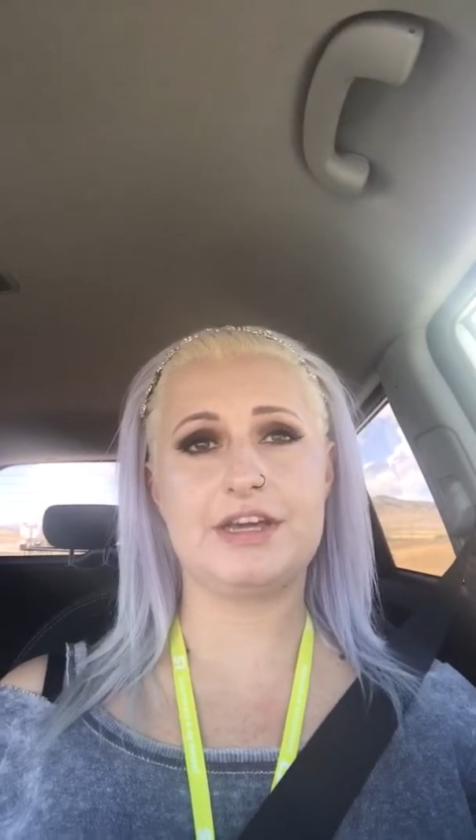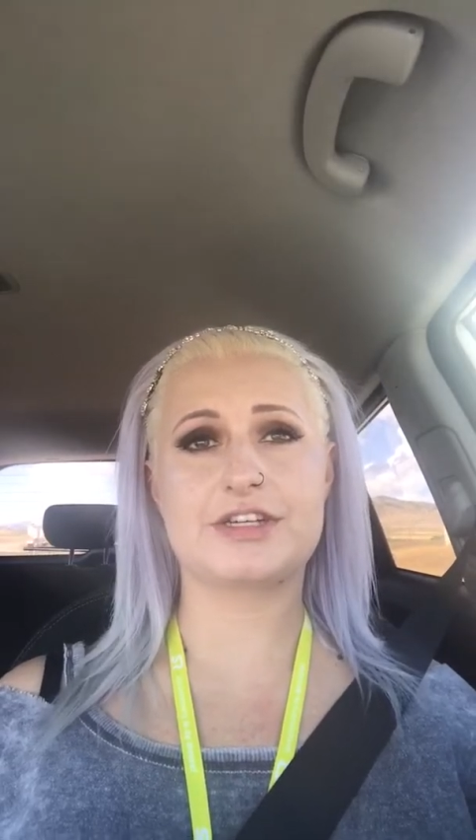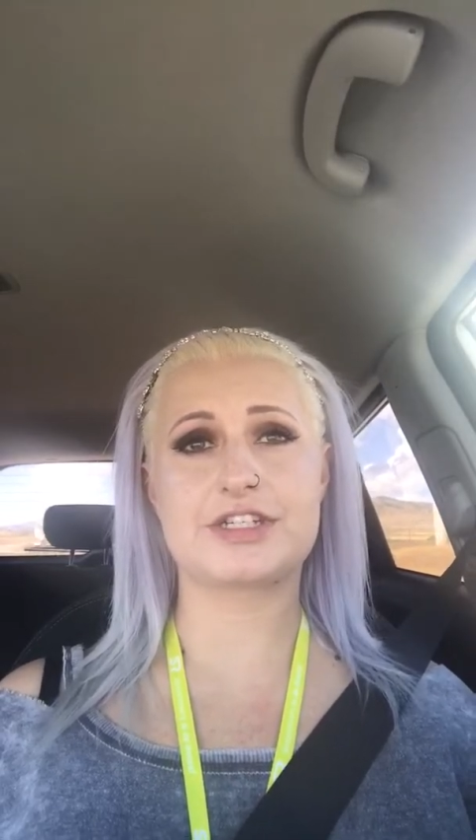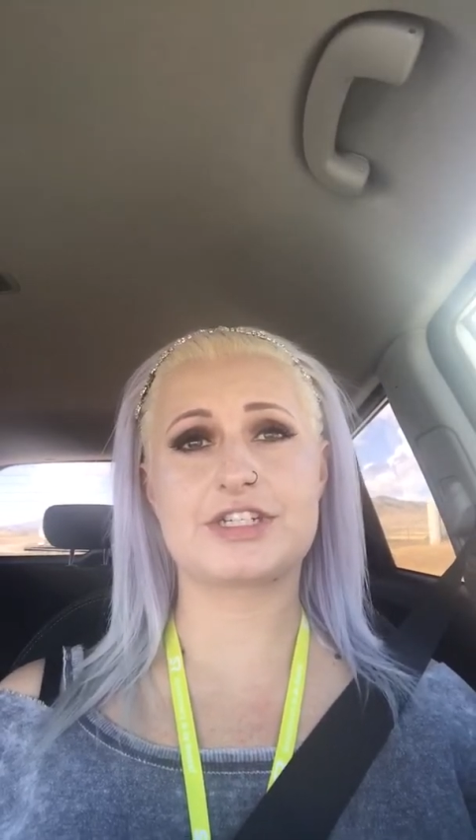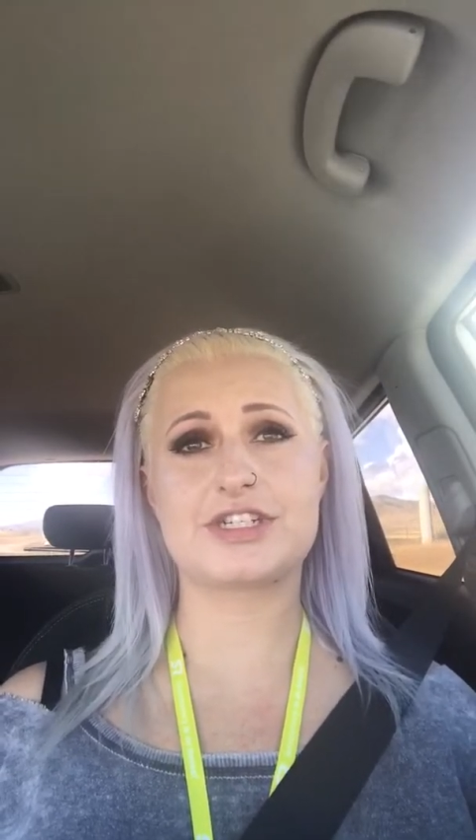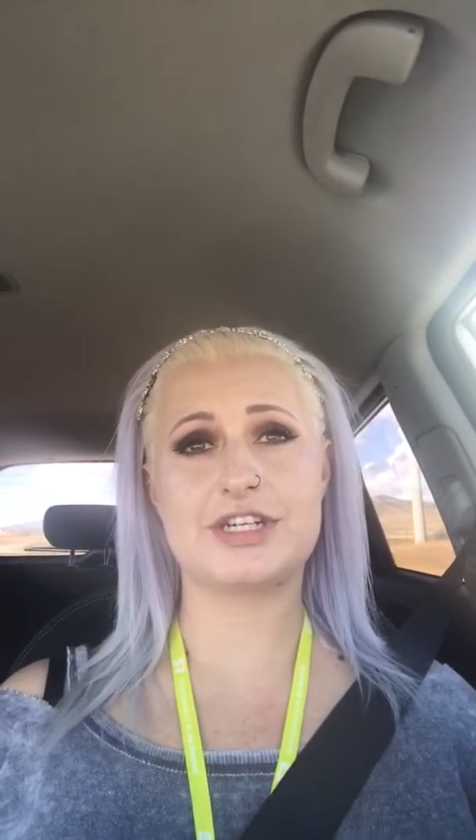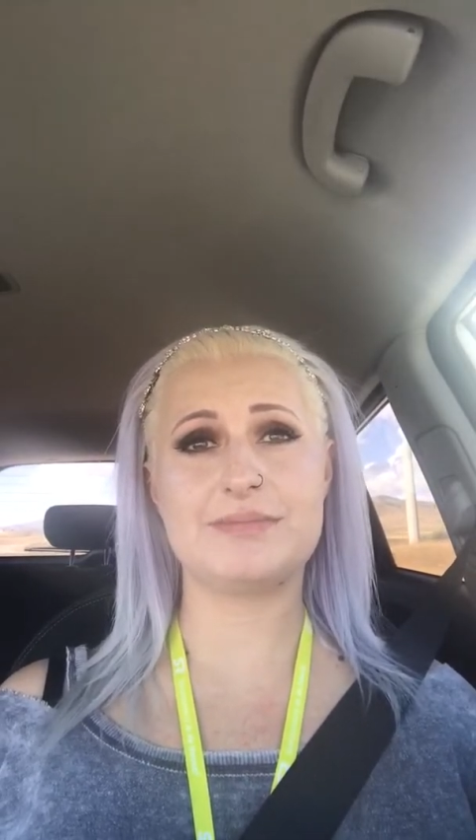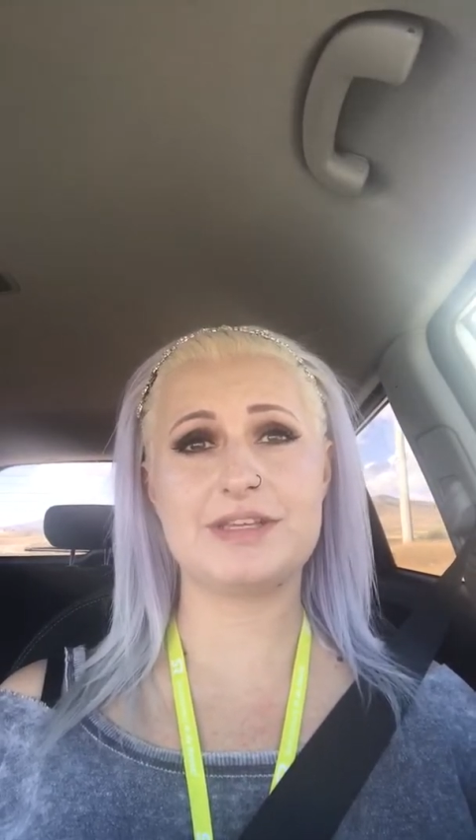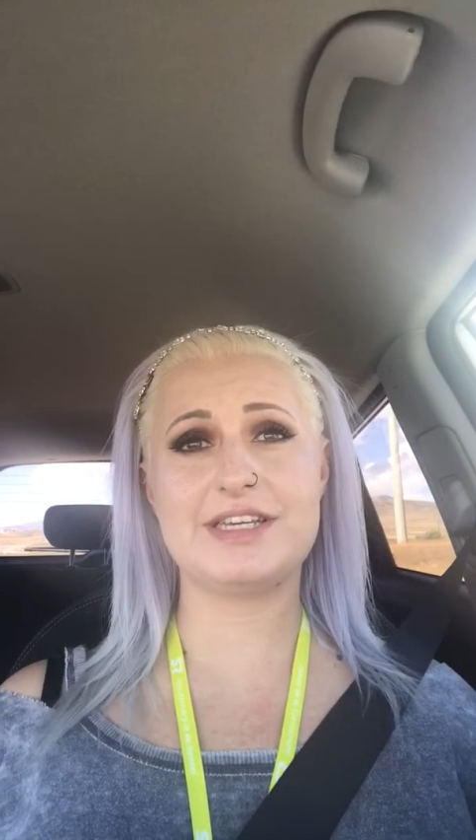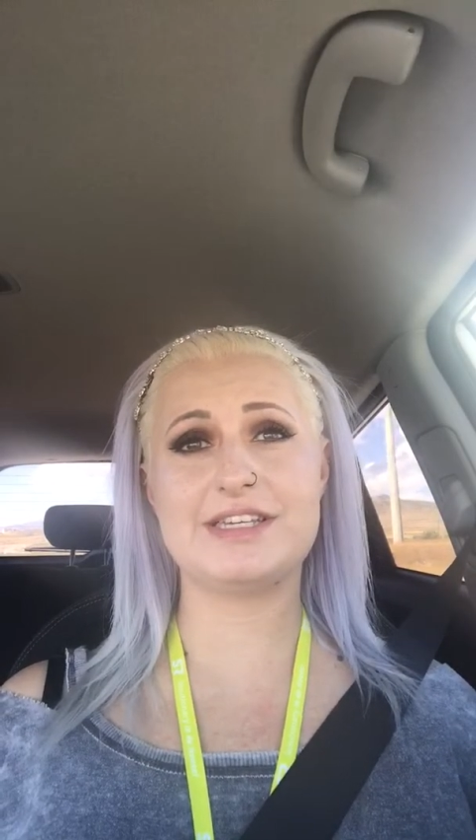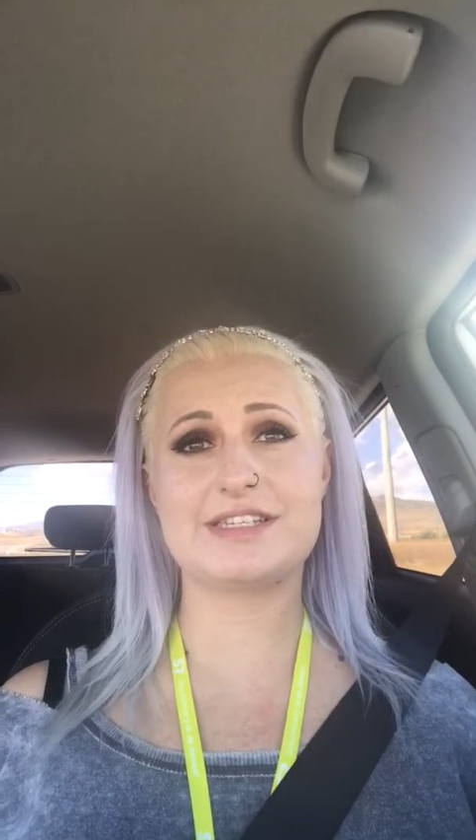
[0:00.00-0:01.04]

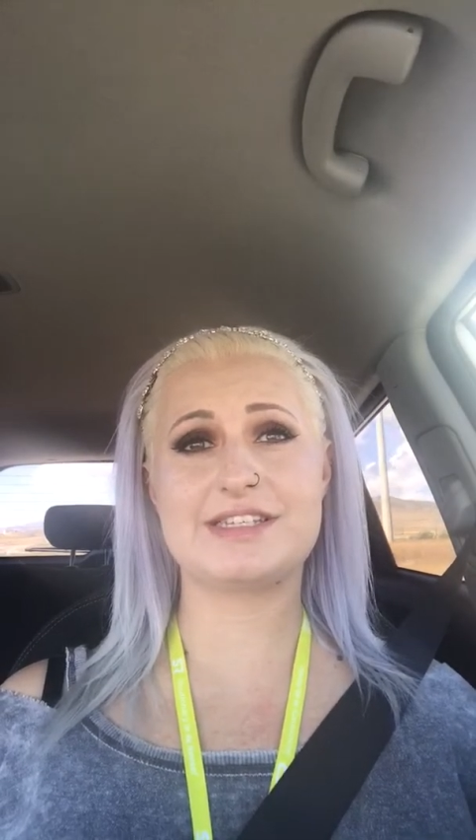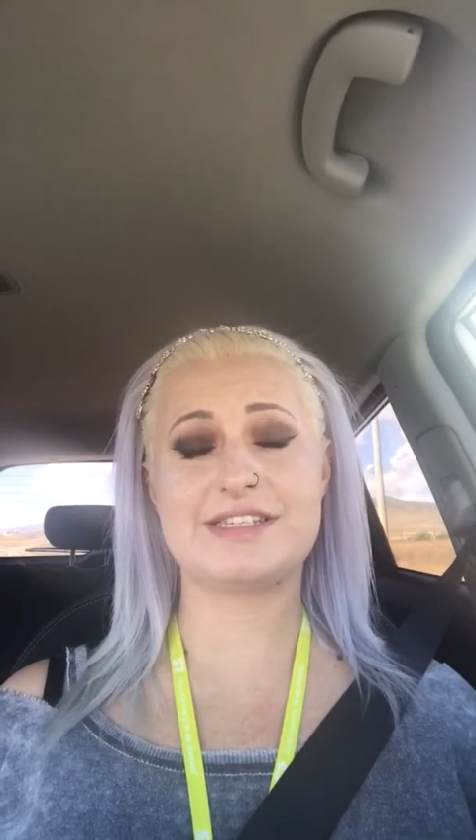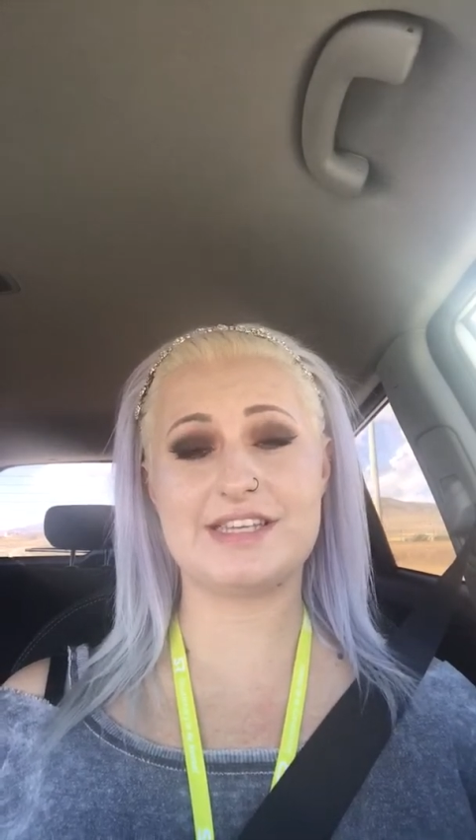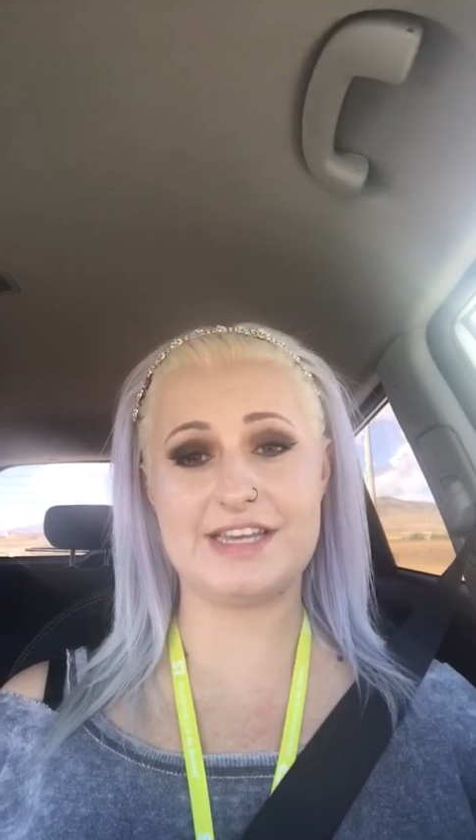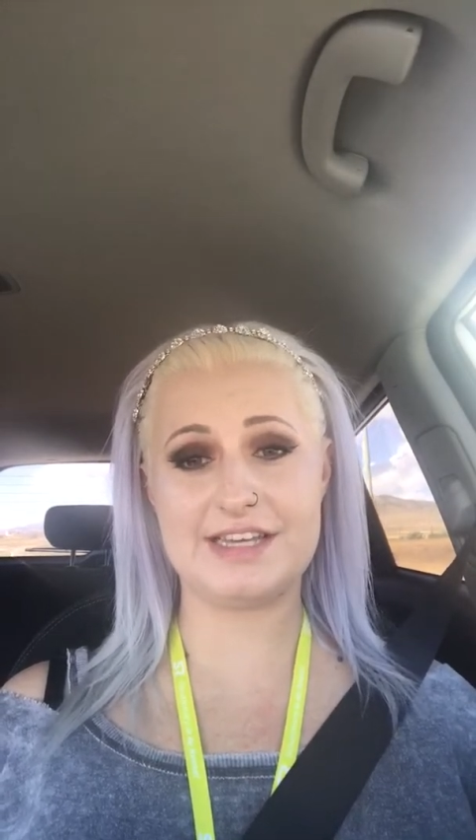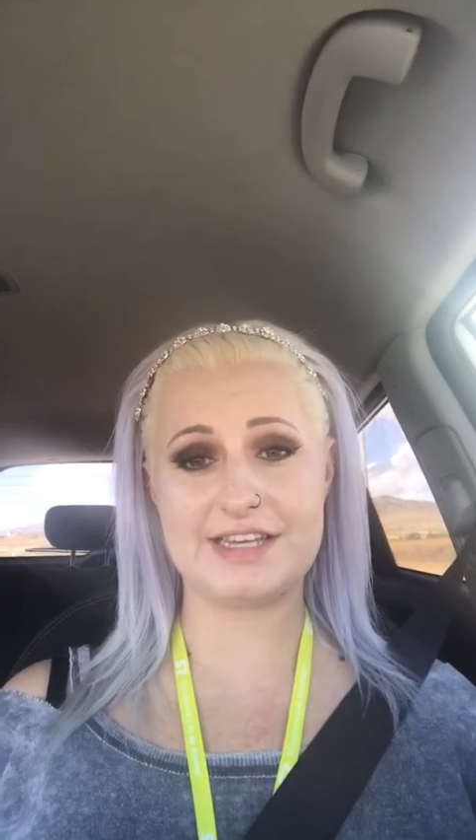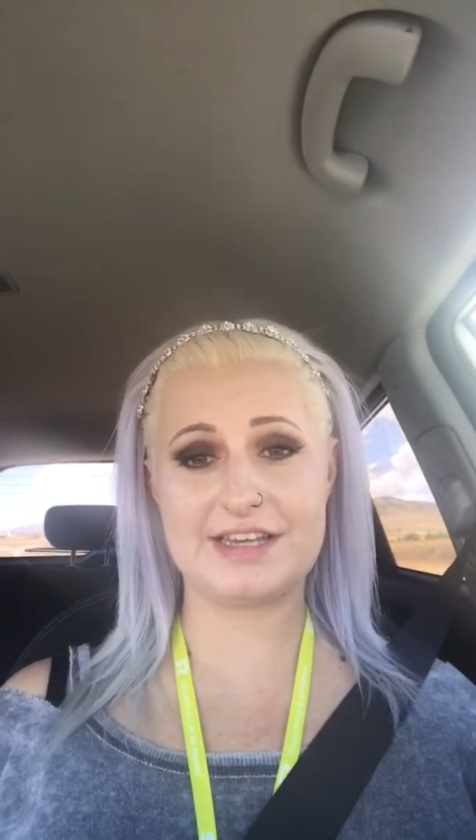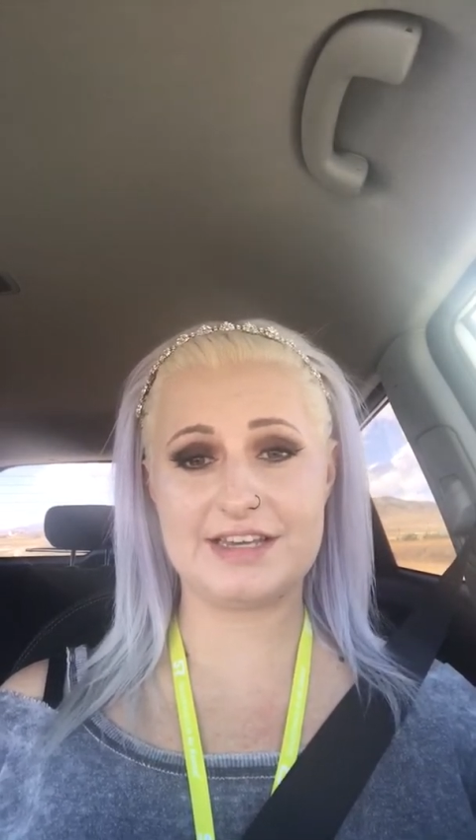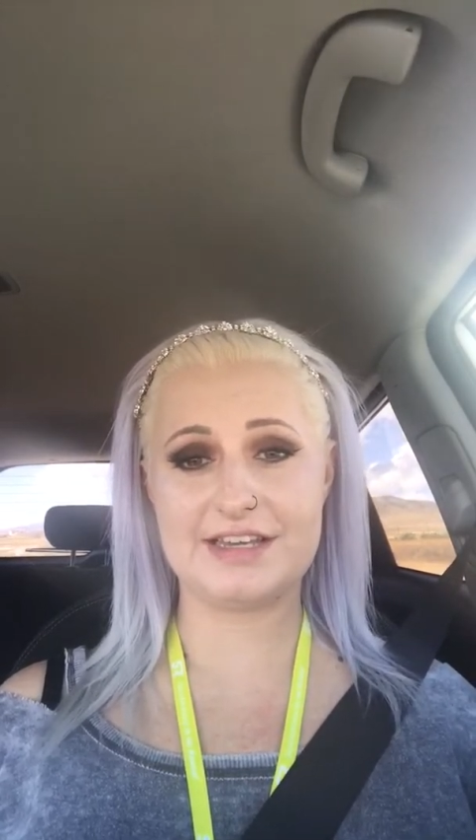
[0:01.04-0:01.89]
extremely sick.